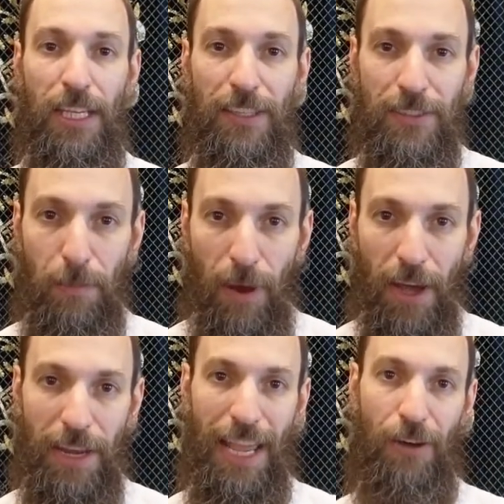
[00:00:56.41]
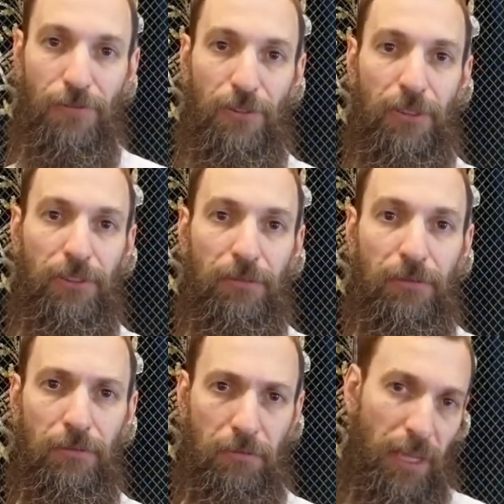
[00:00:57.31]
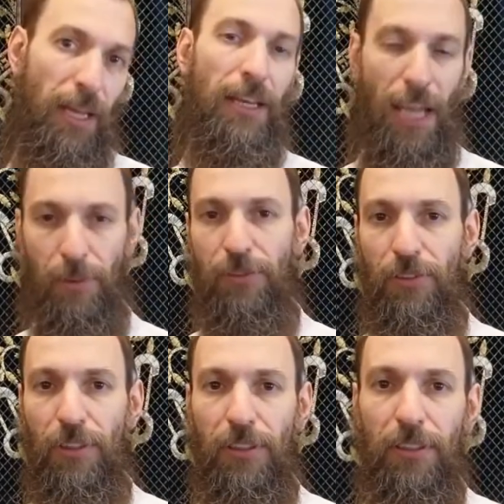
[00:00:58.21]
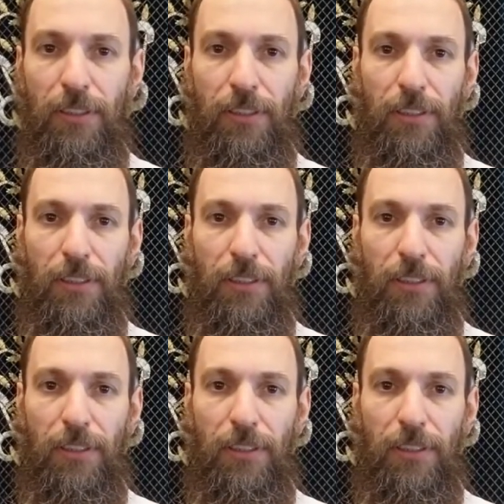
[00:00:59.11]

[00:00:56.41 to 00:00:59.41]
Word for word: Is the pot now full? Yeah, now it's full.